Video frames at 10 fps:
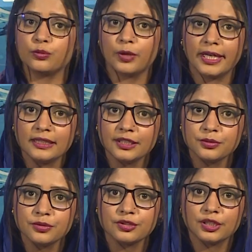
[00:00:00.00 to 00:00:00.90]
widely
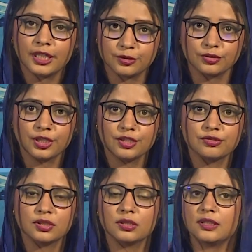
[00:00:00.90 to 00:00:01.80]
used in
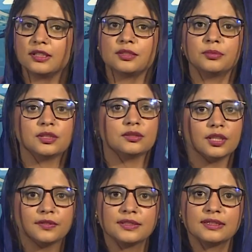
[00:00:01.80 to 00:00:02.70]
education, customer
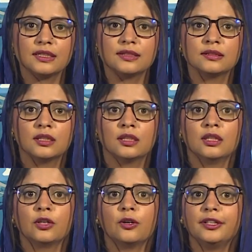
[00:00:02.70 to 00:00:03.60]
services,
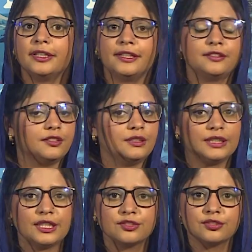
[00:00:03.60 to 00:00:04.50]
content
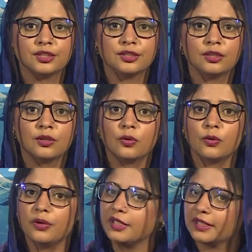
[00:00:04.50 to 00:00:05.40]
creation,
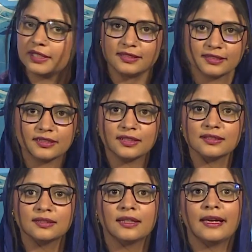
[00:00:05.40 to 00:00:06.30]
coding
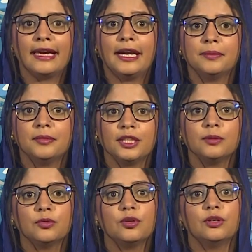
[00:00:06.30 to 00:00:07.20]
assistance, and many
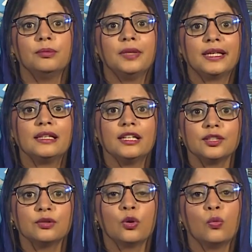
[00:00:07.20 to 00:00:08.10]
more, making
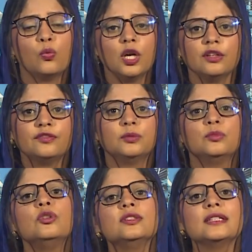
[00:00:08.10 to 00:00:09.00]
it one of the
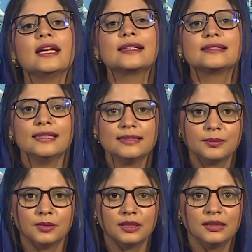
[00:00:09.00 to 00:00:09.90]
most
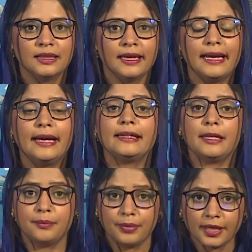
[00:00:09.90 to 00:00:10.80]
accessible and
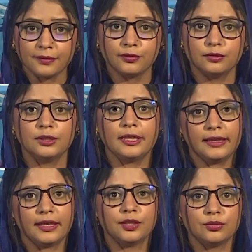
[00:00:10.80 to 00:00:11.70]
impactful
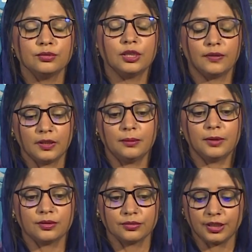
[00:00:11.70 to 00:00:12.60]
AI tool
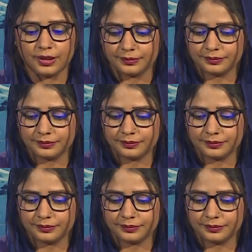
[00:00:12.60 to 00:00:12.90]
available today.